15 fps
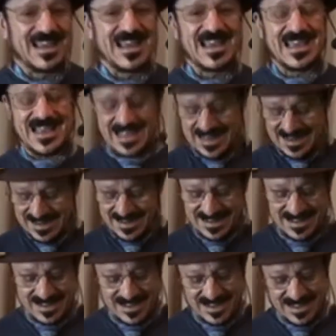And
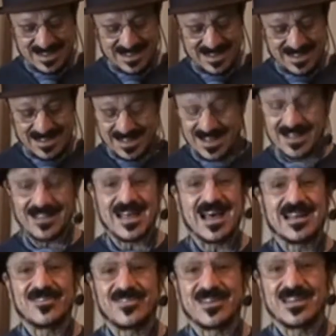a
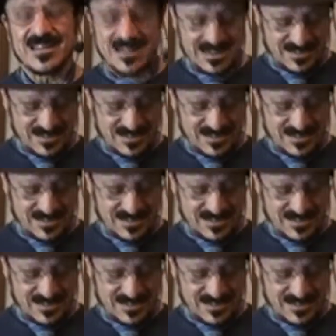lot of it